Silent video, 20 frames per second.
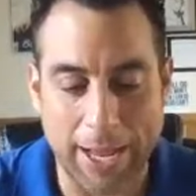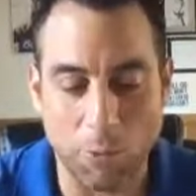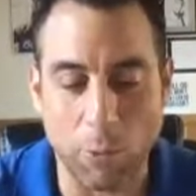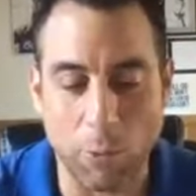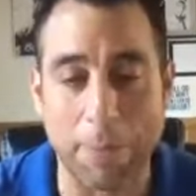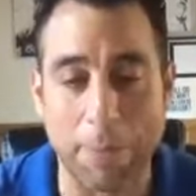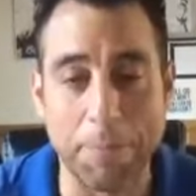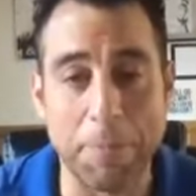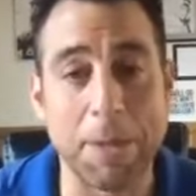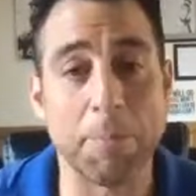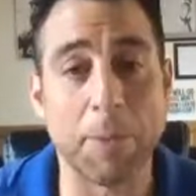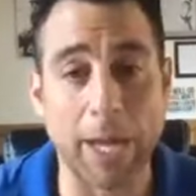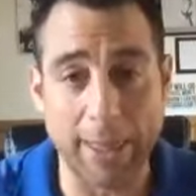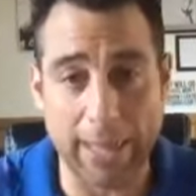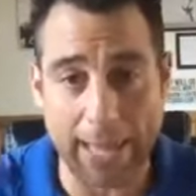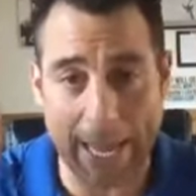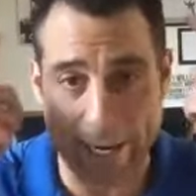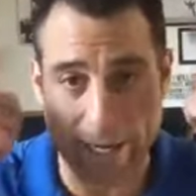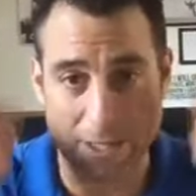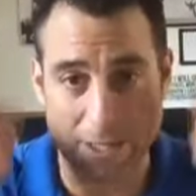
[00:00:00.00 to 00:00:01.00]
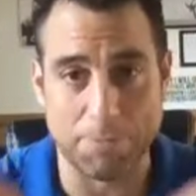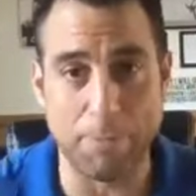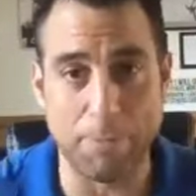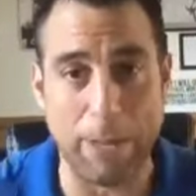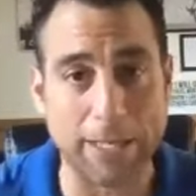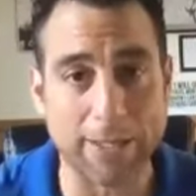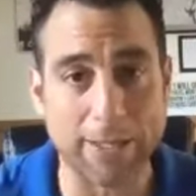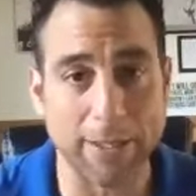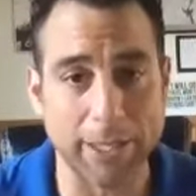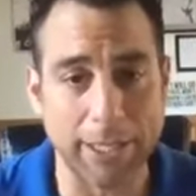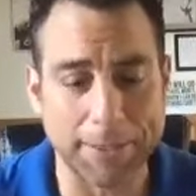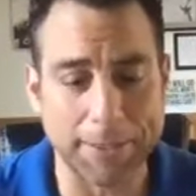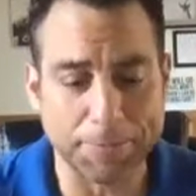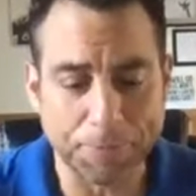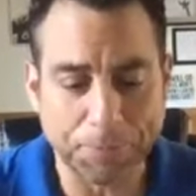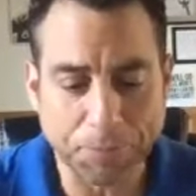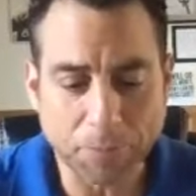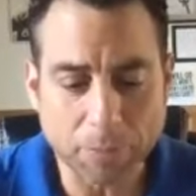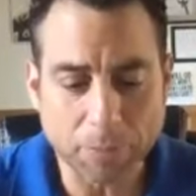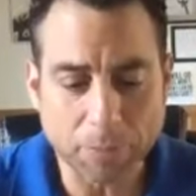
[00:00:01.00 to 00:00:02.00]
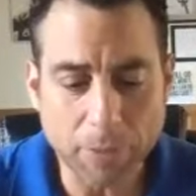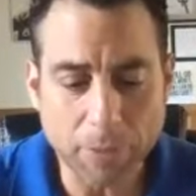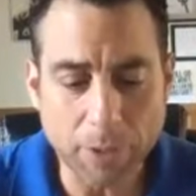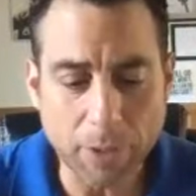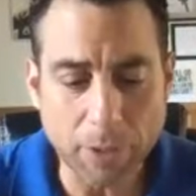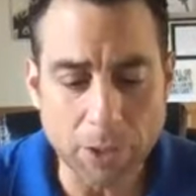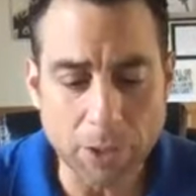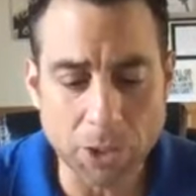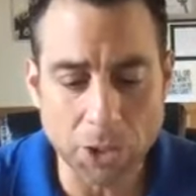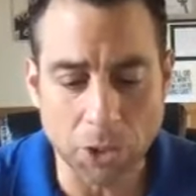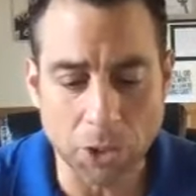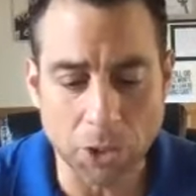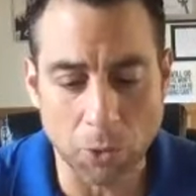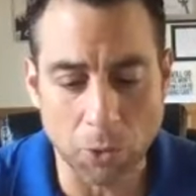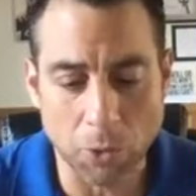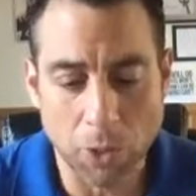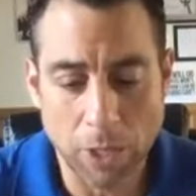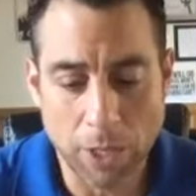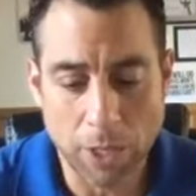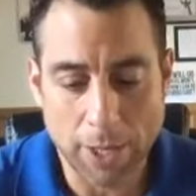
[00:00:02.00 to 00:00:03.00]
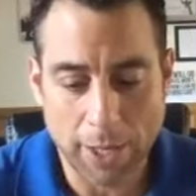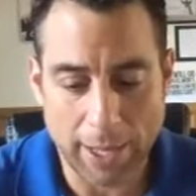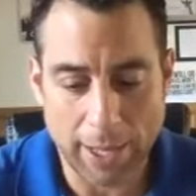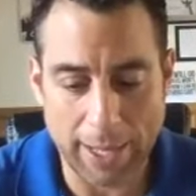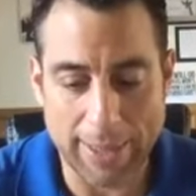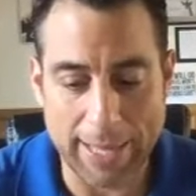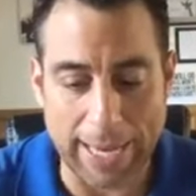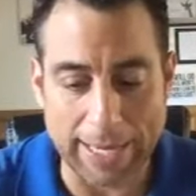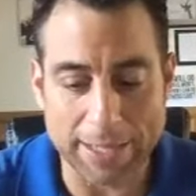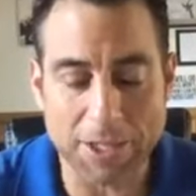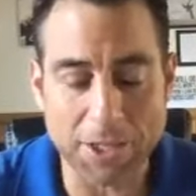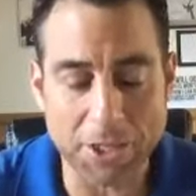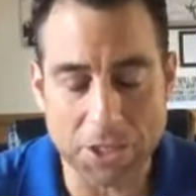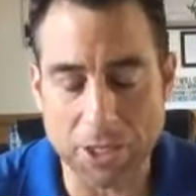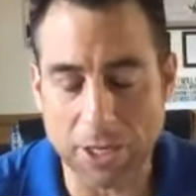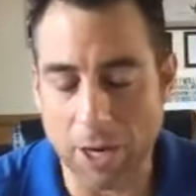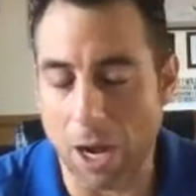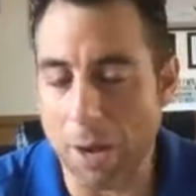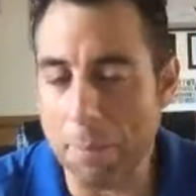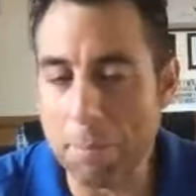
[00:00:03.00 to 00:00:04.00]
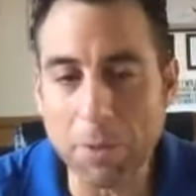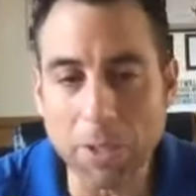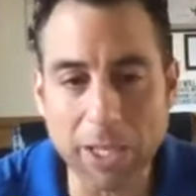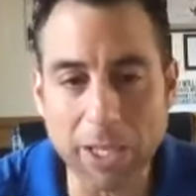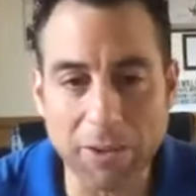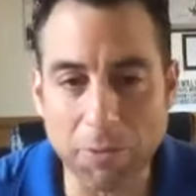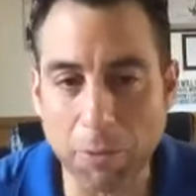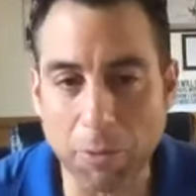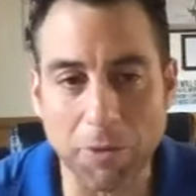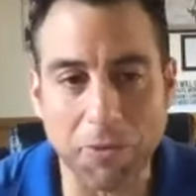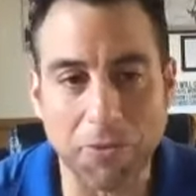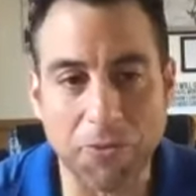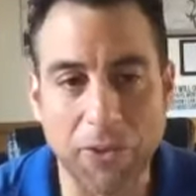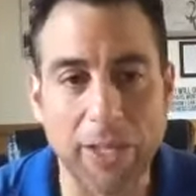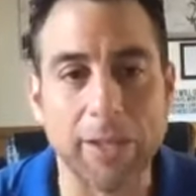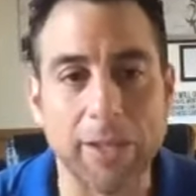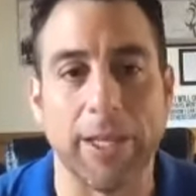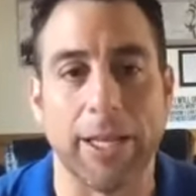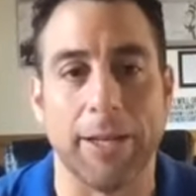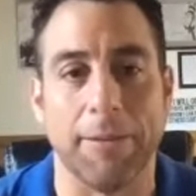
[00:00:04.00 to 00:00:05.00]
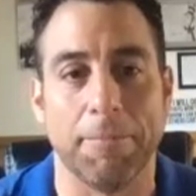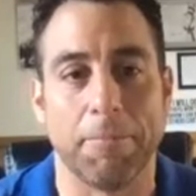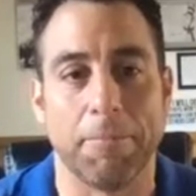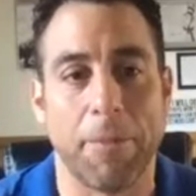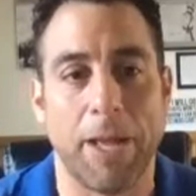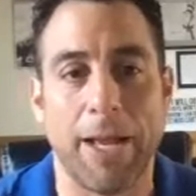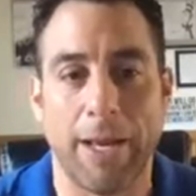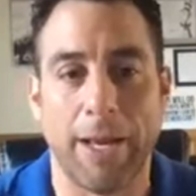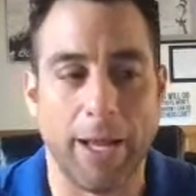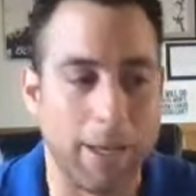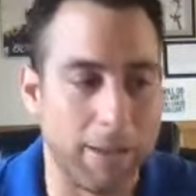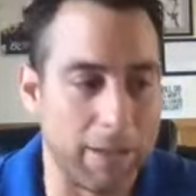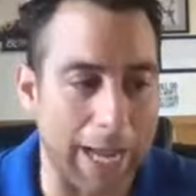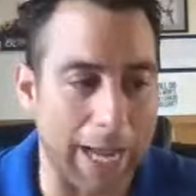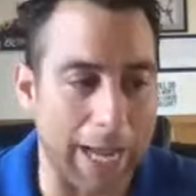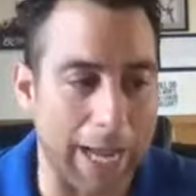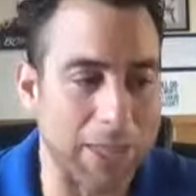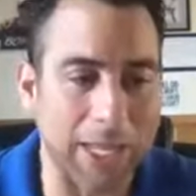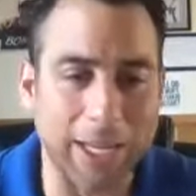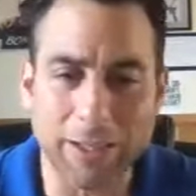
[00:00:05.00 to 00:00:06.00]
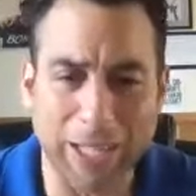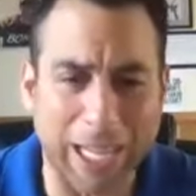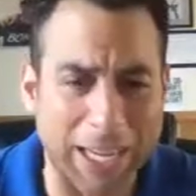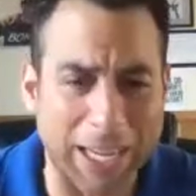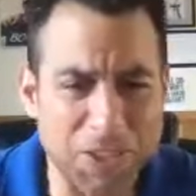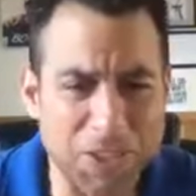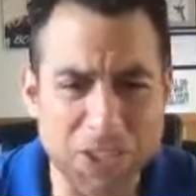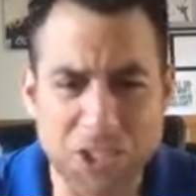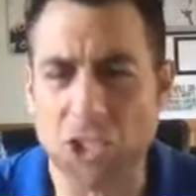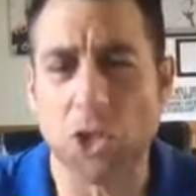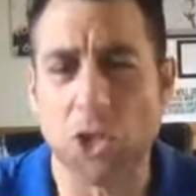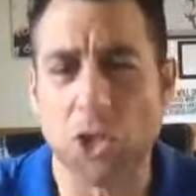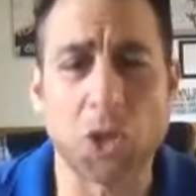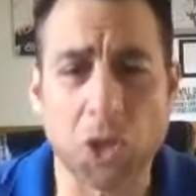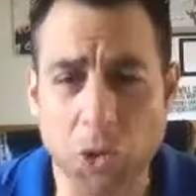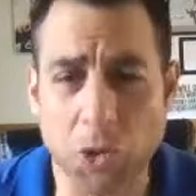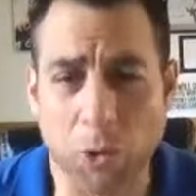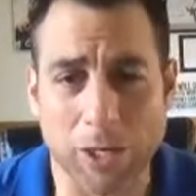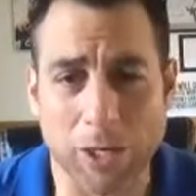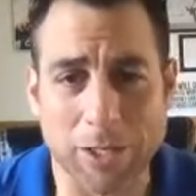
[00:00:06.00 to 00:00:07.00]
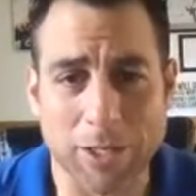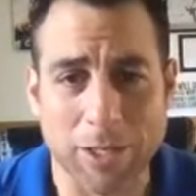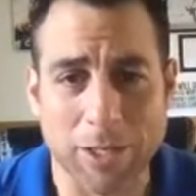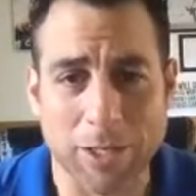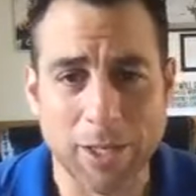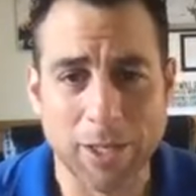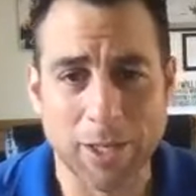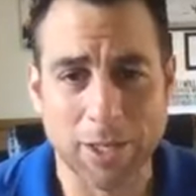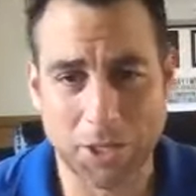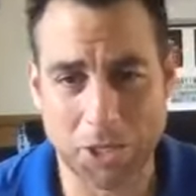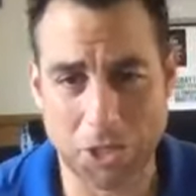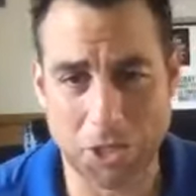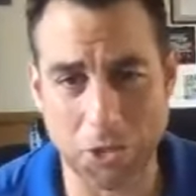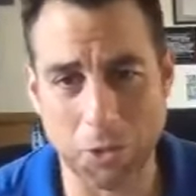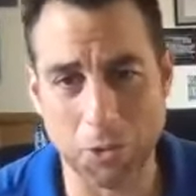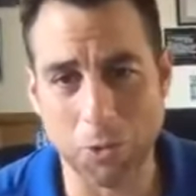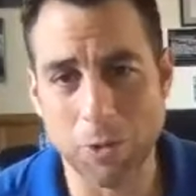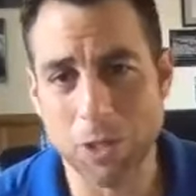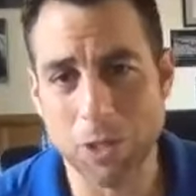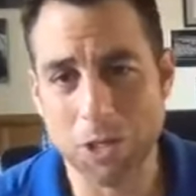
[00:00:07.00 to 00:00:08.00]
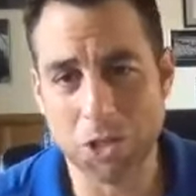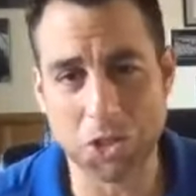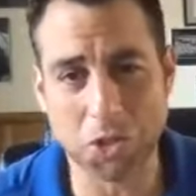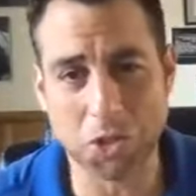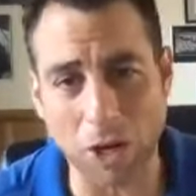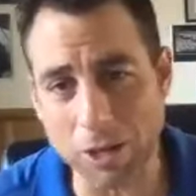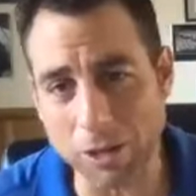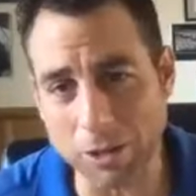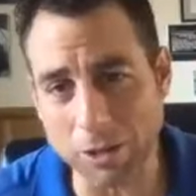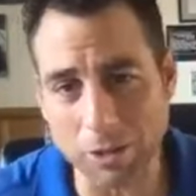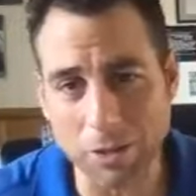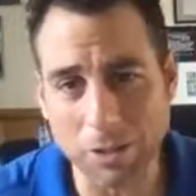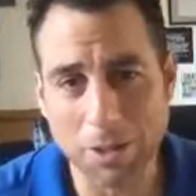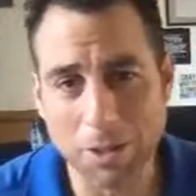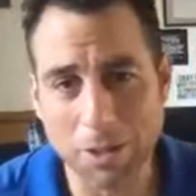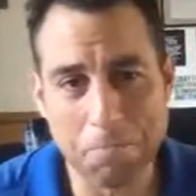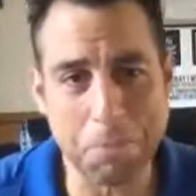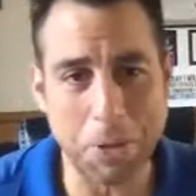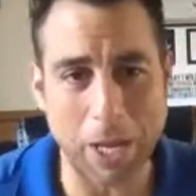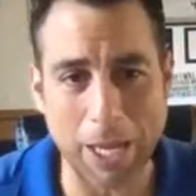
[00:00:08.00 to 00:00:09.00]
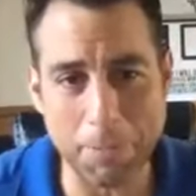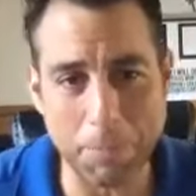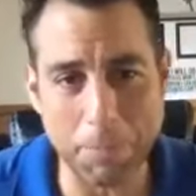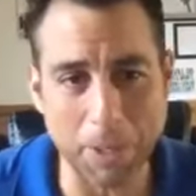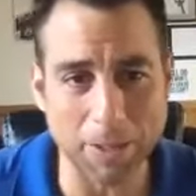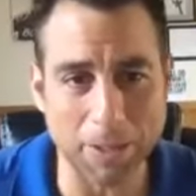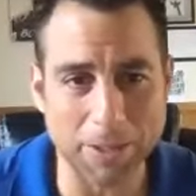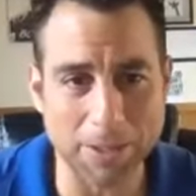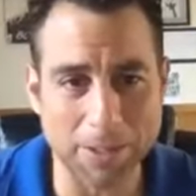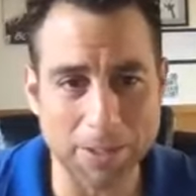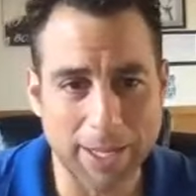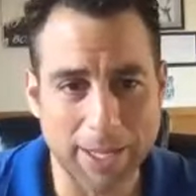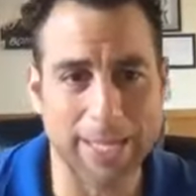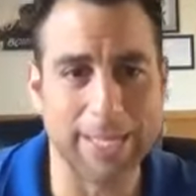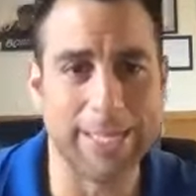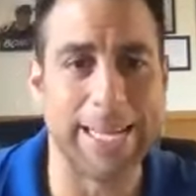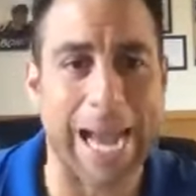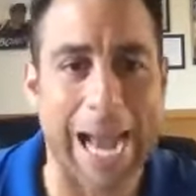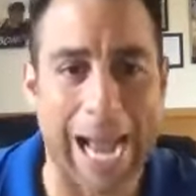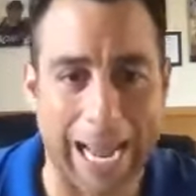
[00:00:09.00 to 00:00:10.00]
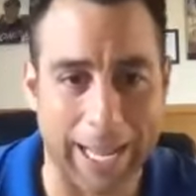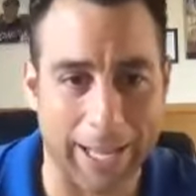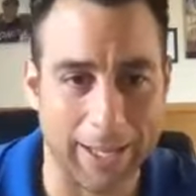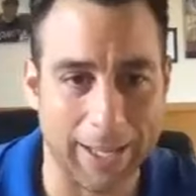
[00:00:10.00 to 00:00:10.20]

what I mean by that is mentally. So, and that's just an unbelievable feeling. And I think life is too short to struggle, pay bills, and die.